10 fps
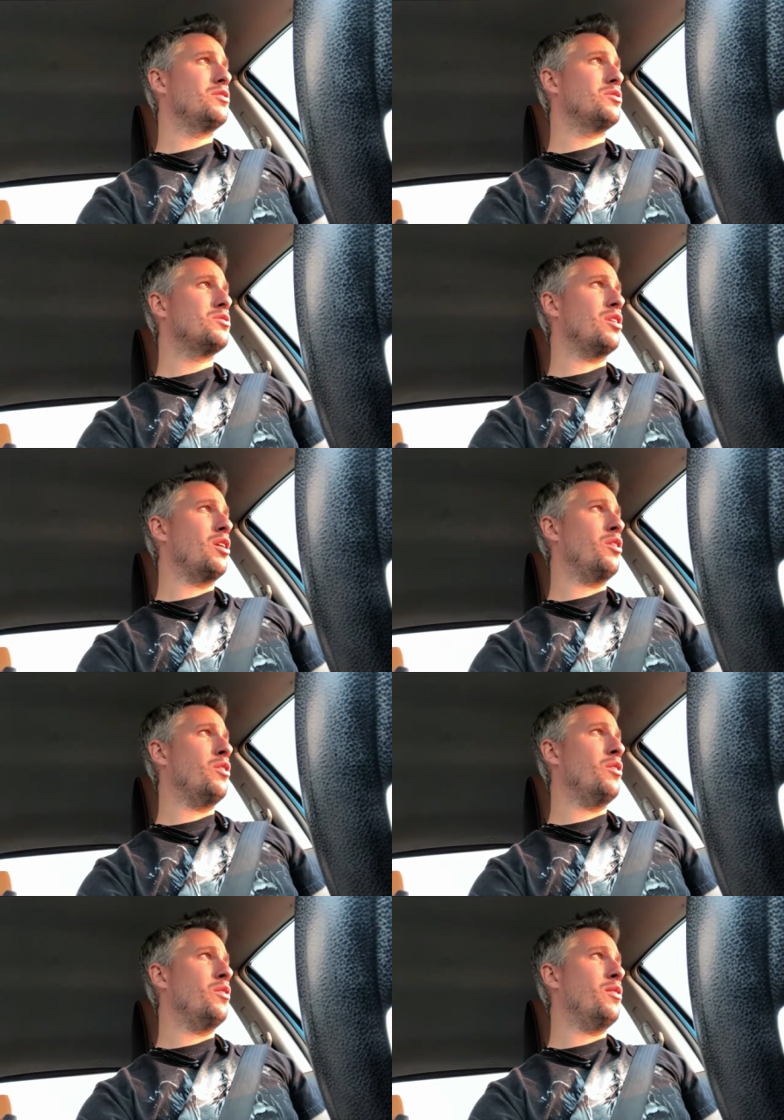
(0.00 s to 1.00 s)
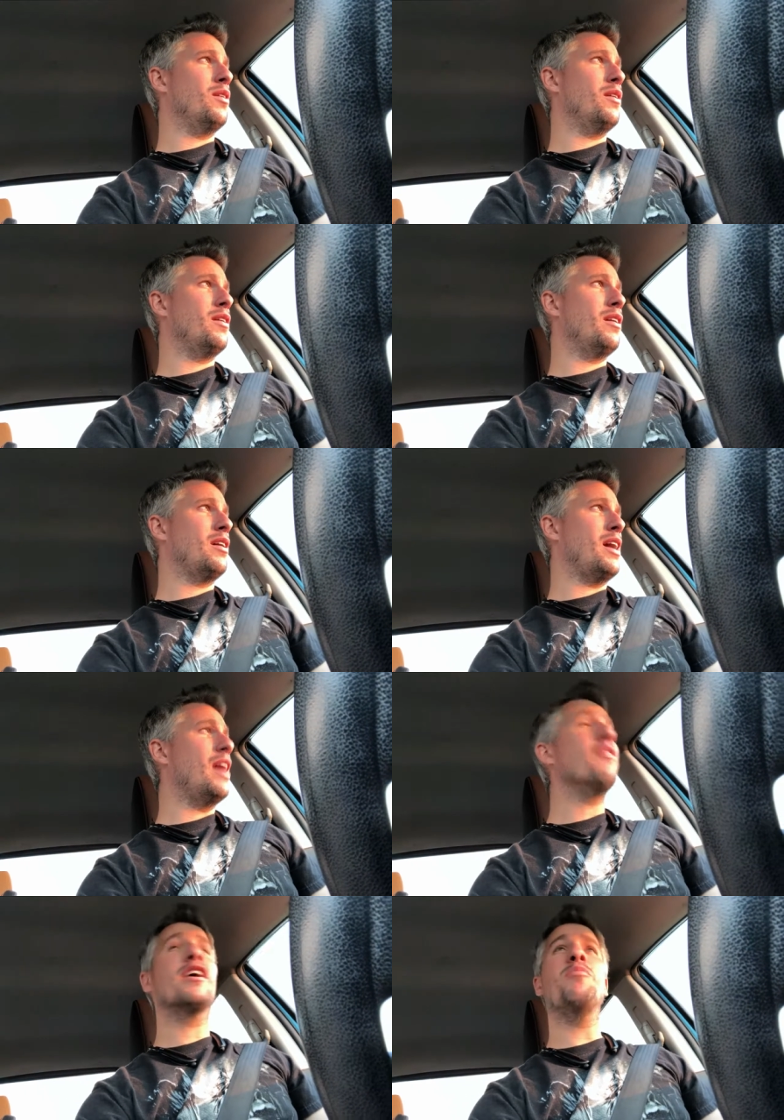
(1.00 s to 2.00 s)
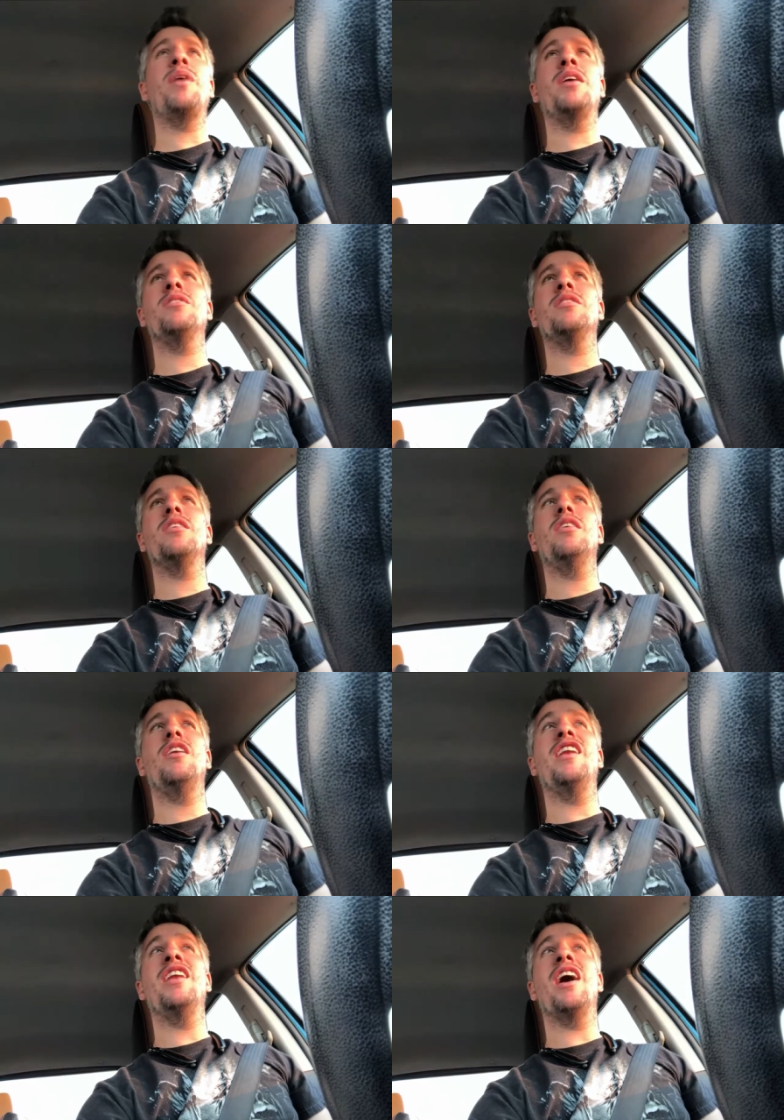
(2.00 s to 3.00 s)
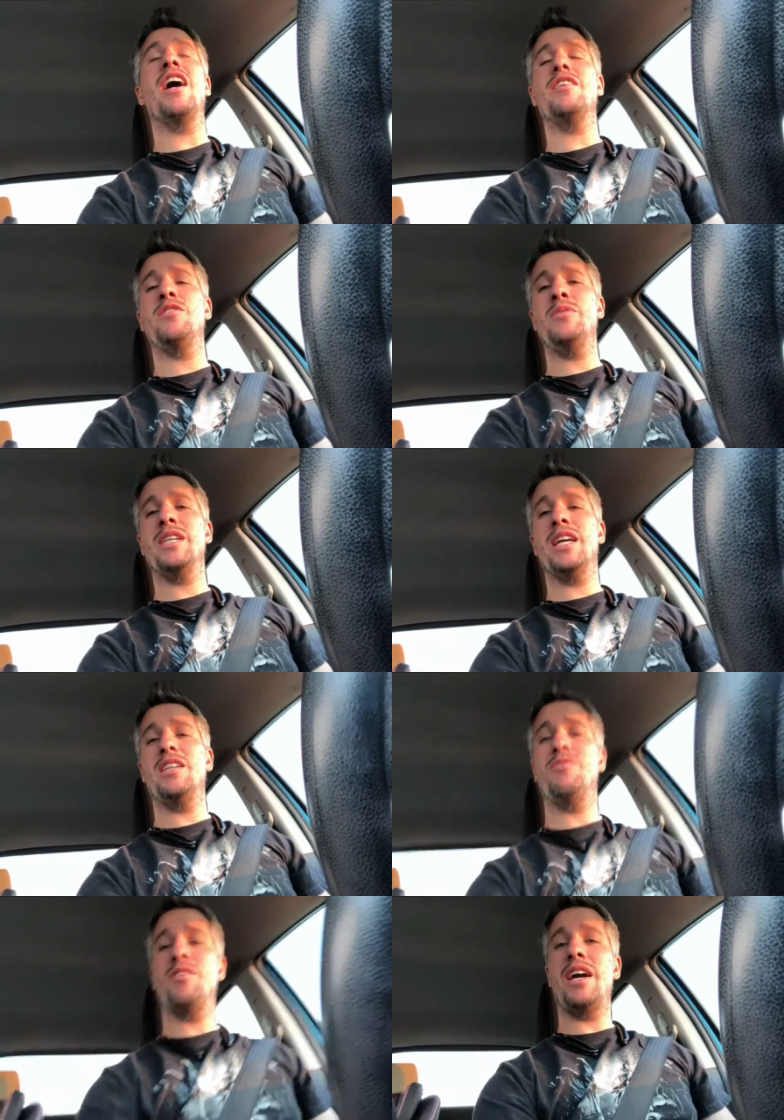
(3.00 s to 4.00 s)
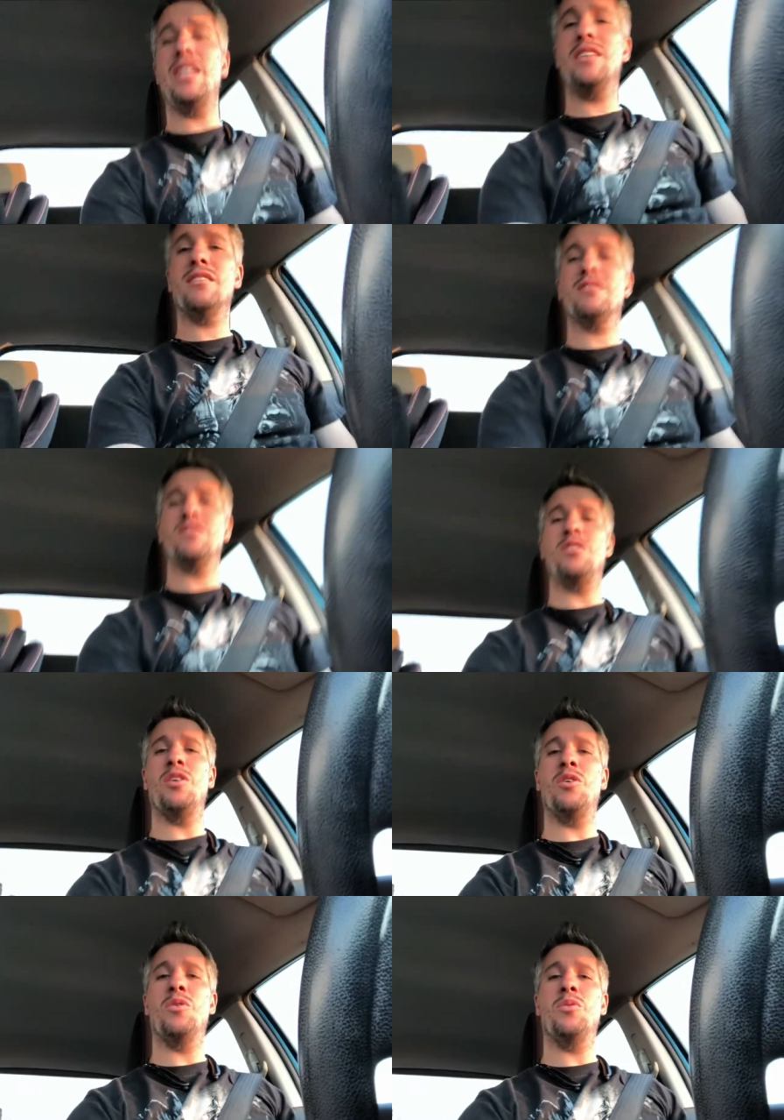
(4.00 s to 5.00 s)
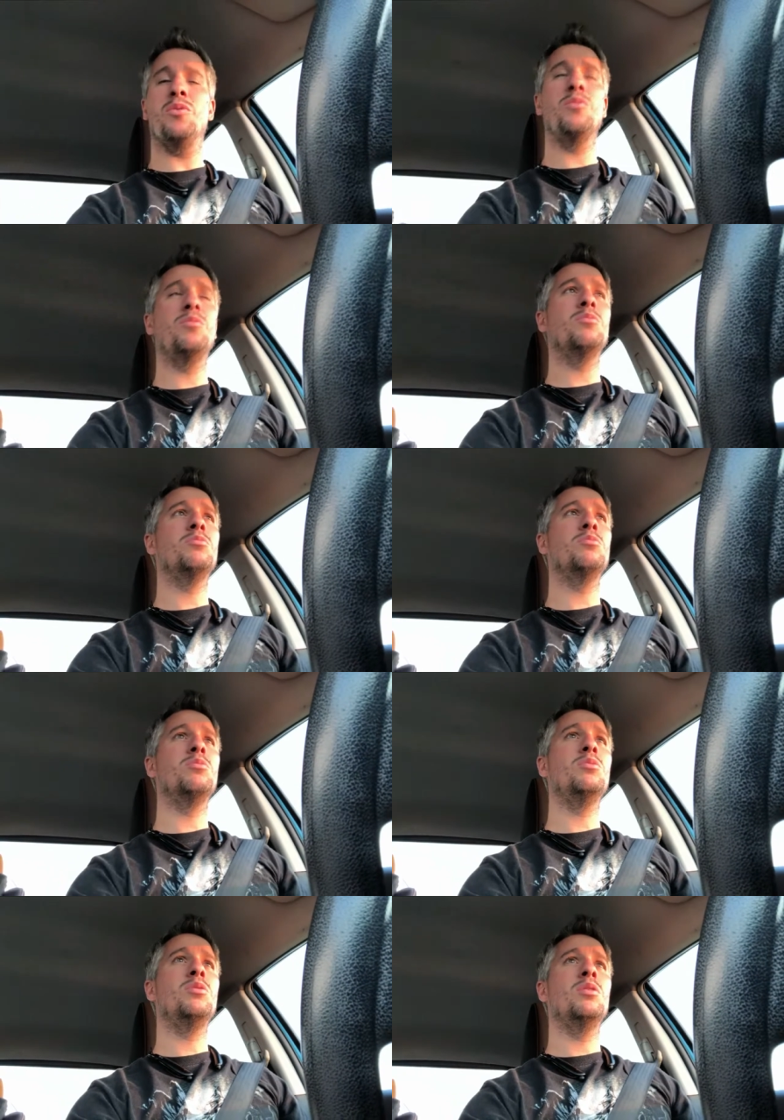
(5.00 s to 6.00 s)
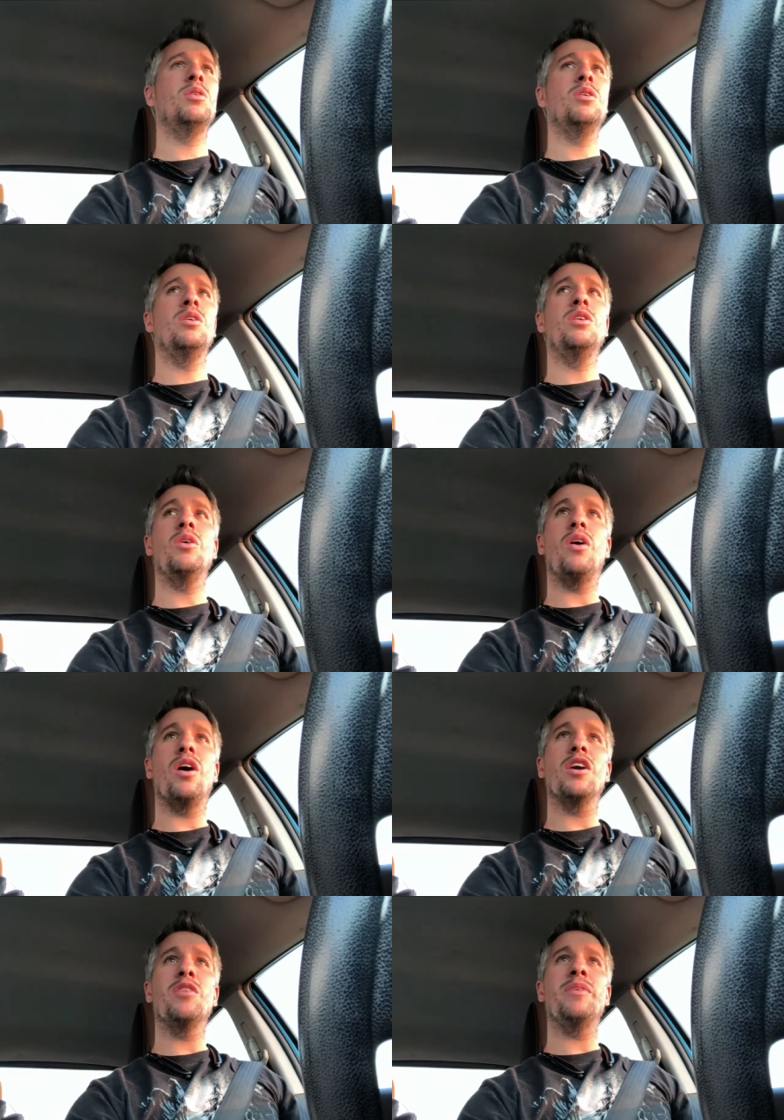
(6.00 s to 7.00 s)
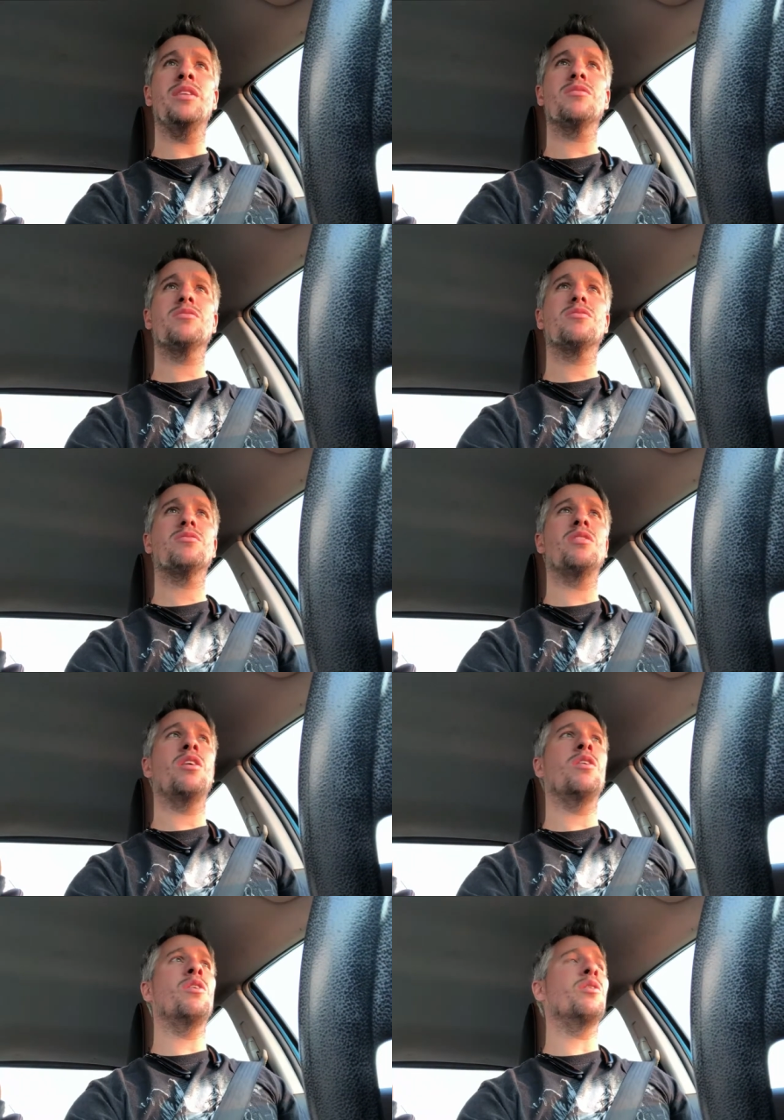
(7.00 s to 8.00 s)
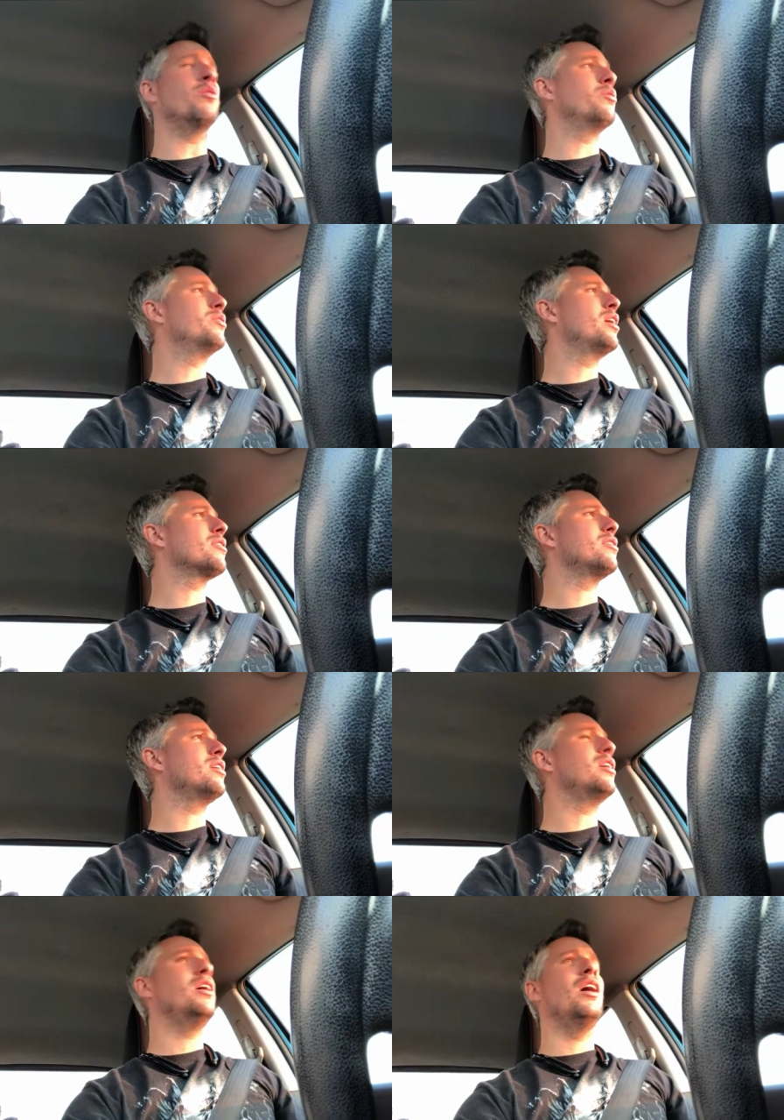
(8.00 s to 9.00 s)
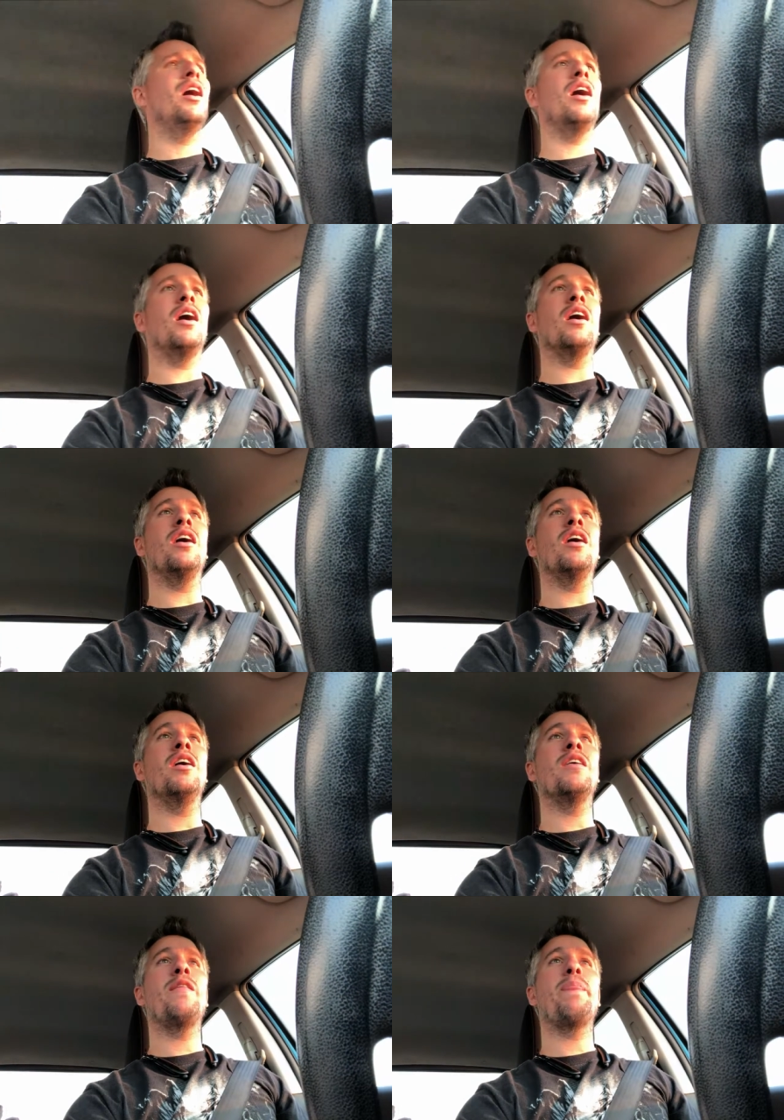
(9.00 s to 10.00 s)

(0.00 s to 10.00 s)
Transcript: so I recommend not doing any fighting, no no arguments, no nothing. Uh,